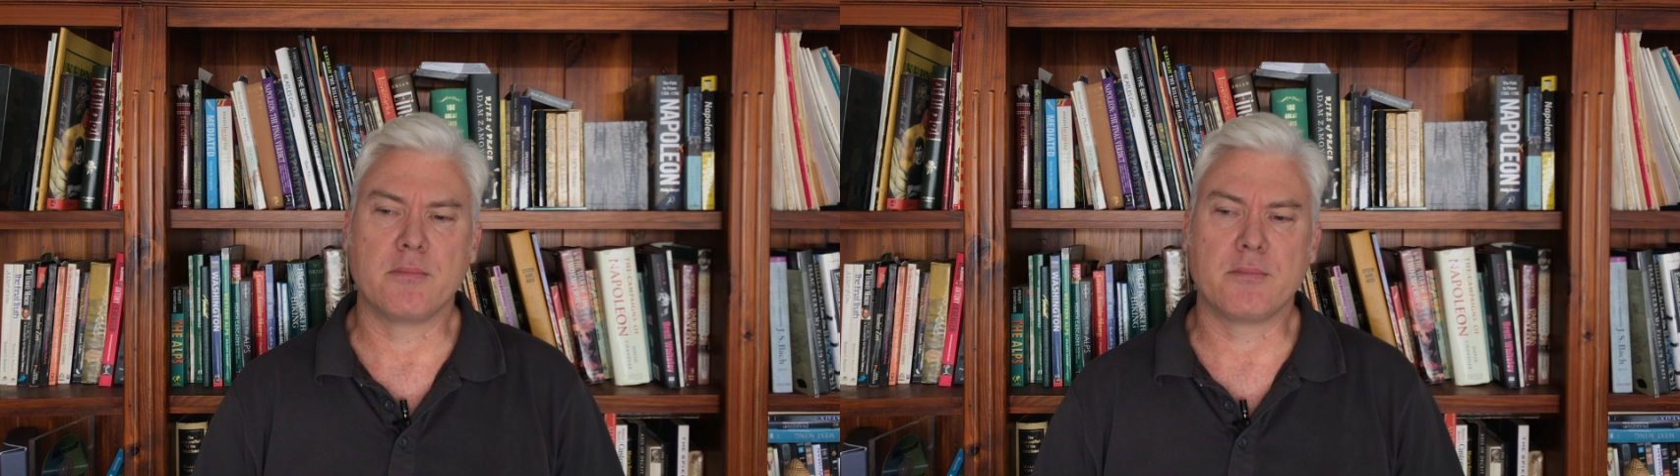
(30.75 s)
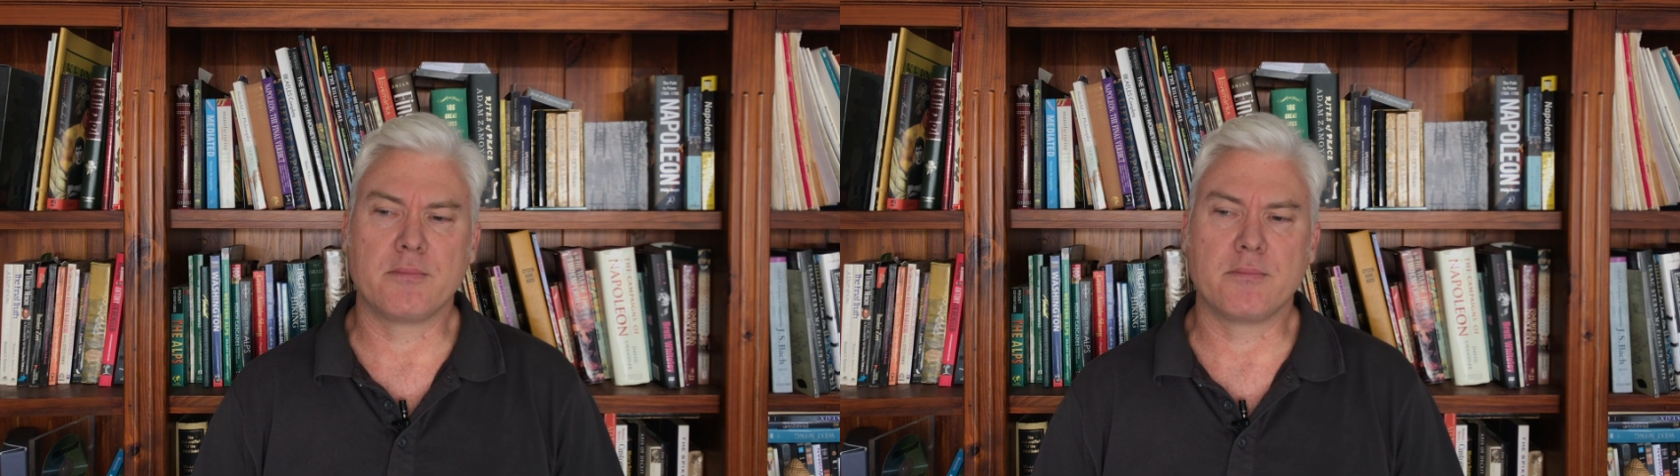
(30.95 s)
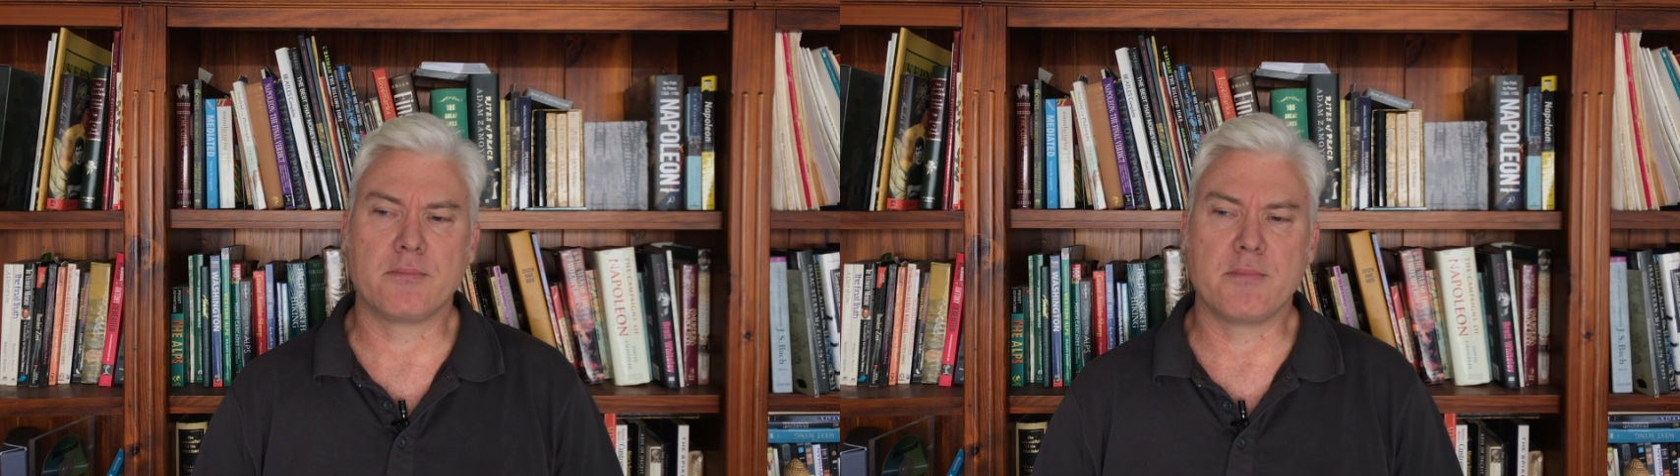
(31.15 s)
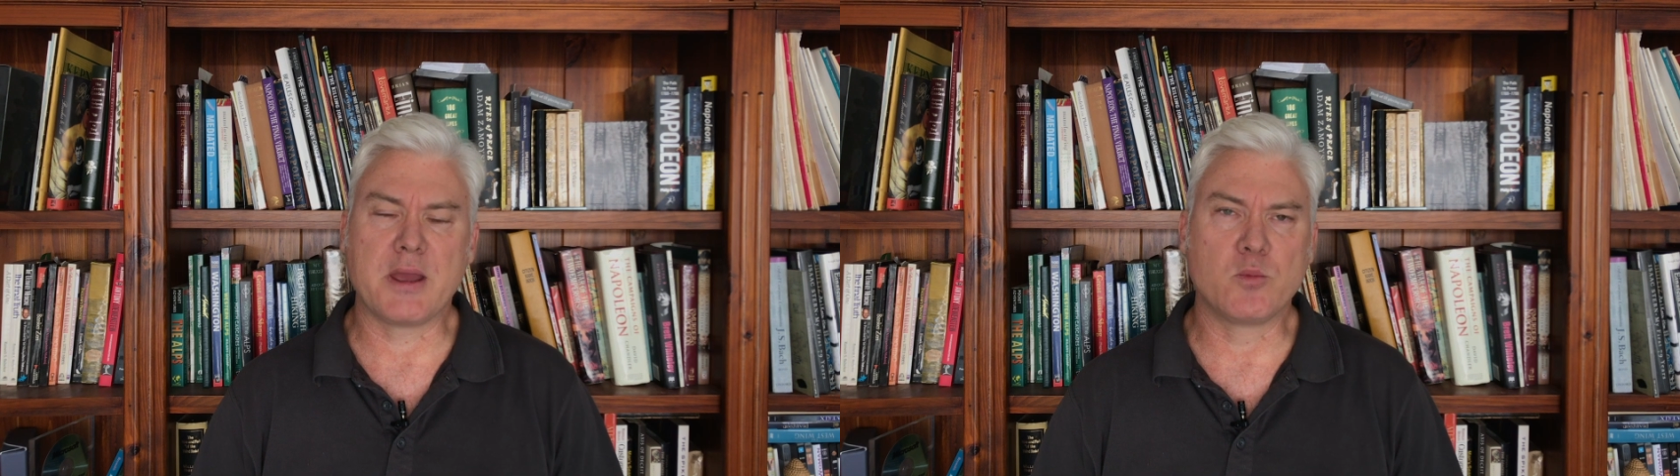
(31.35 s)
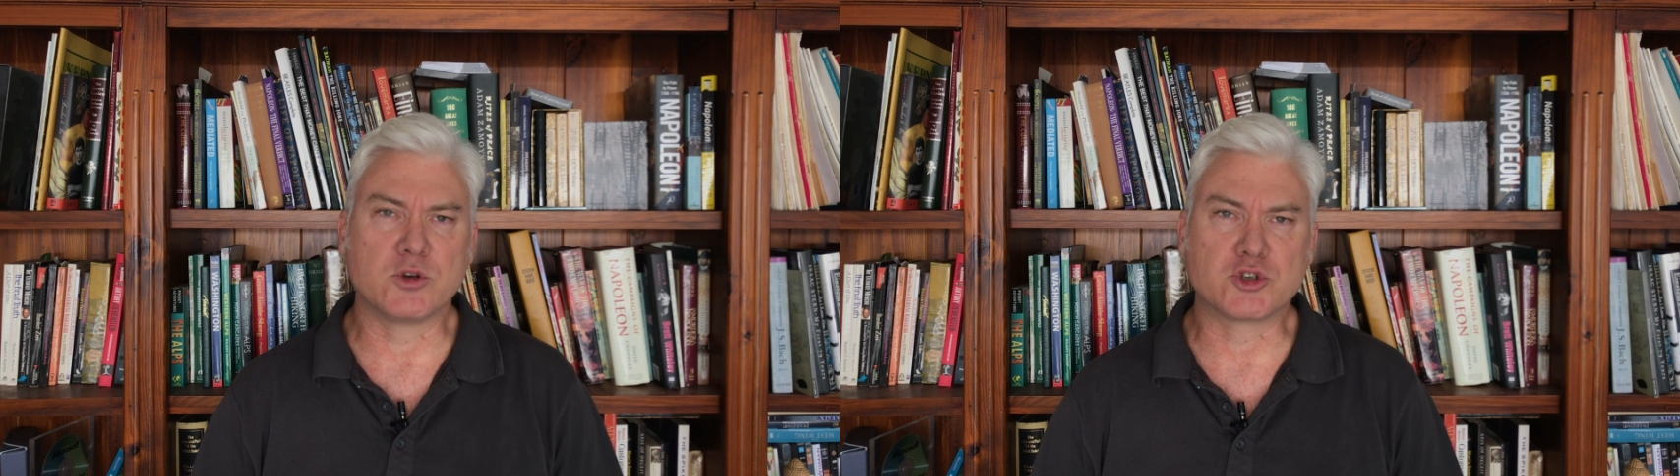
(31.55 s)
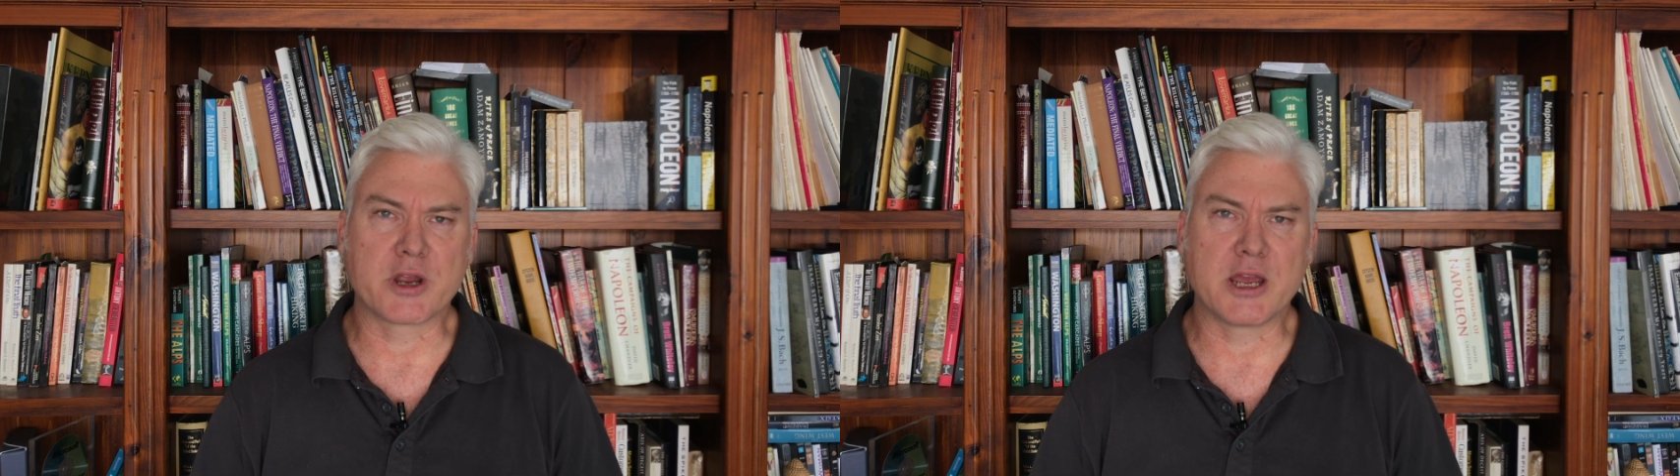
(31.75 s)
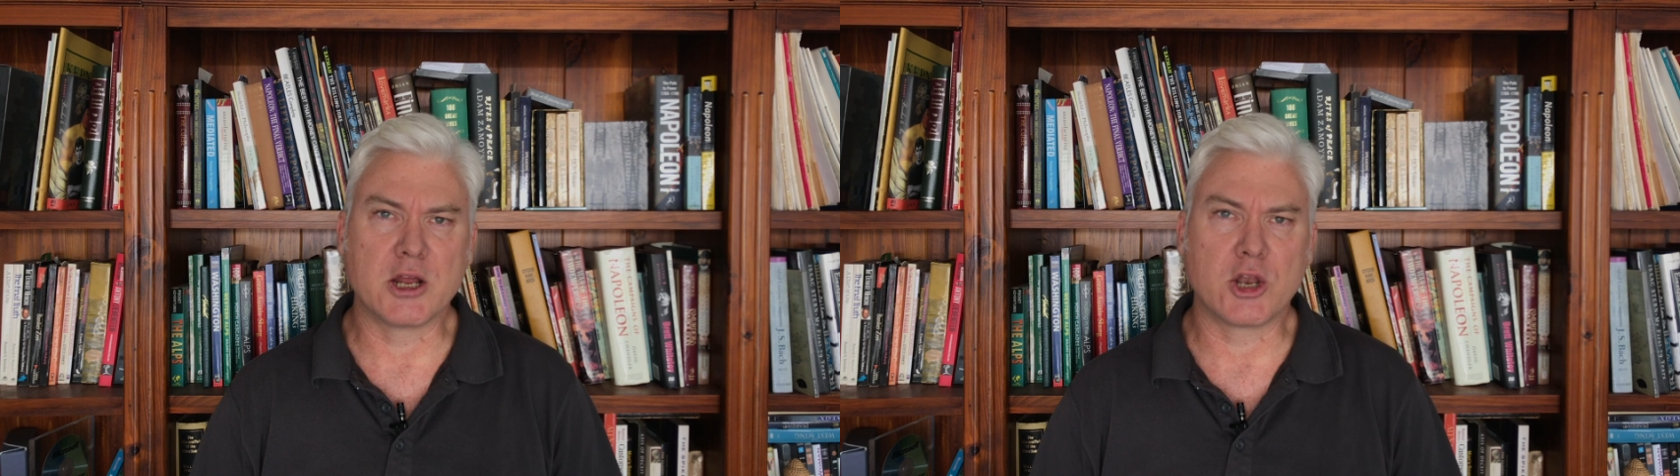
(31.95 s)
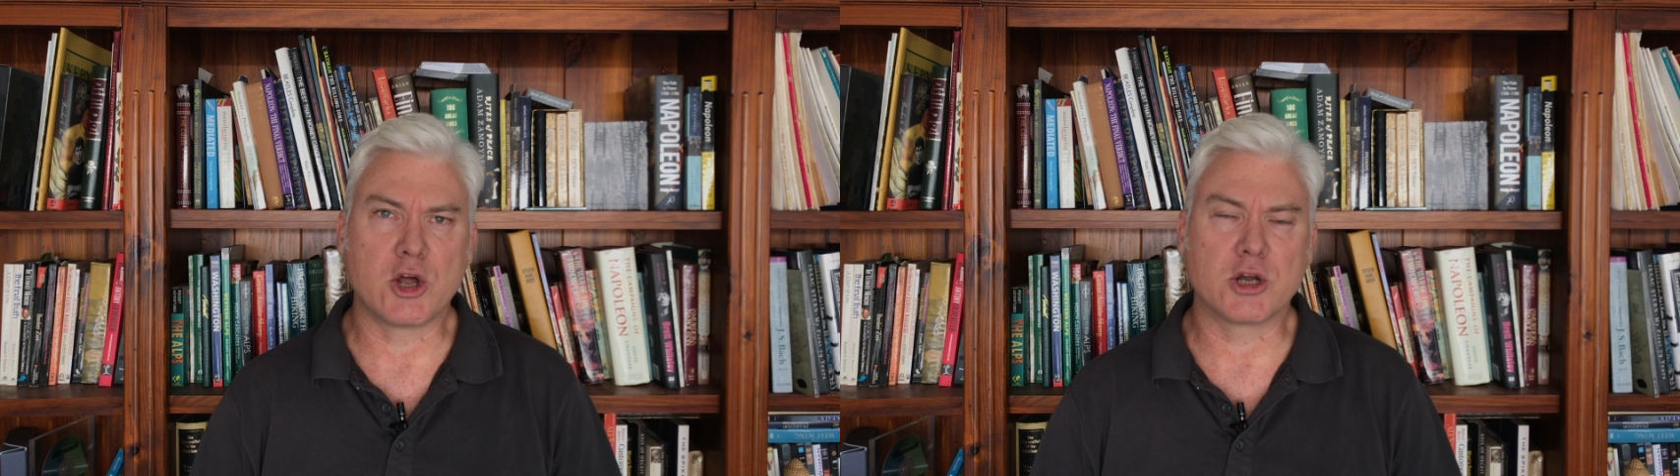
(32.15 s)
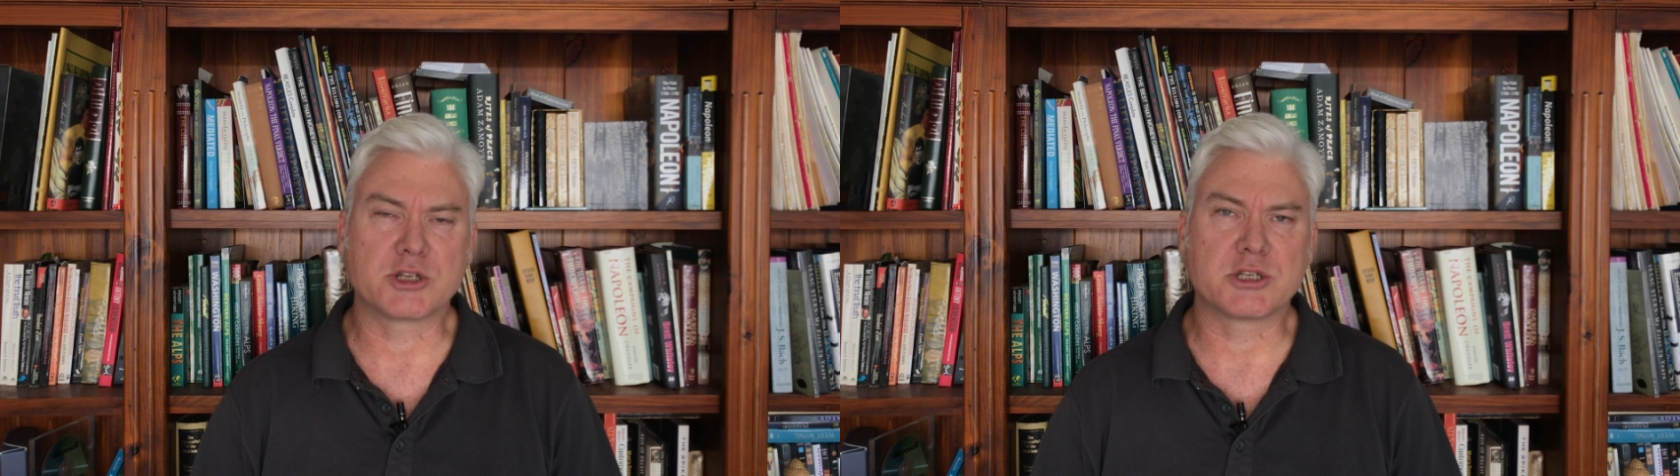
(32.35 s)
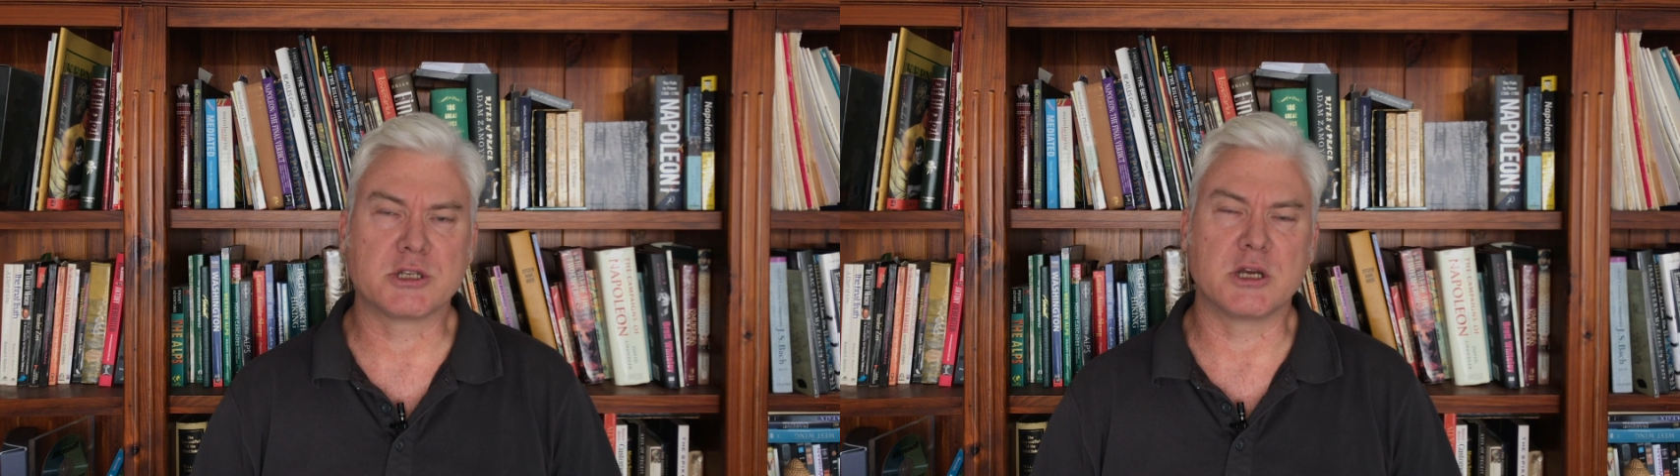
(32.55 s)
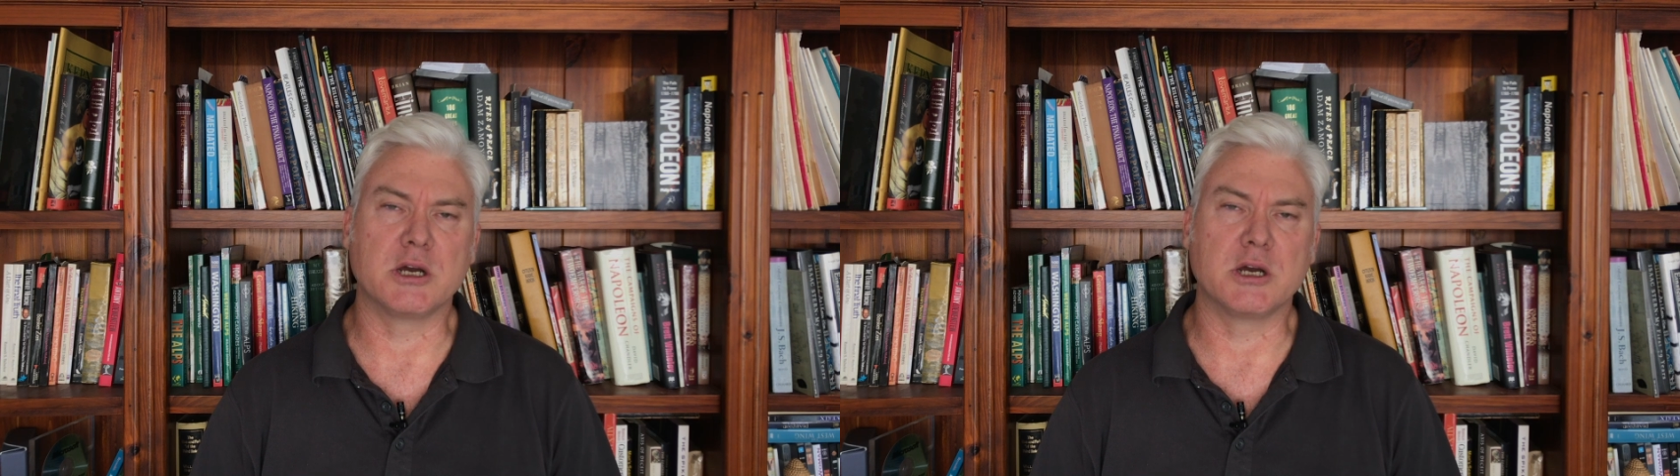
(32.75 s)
Men were drinking a lot,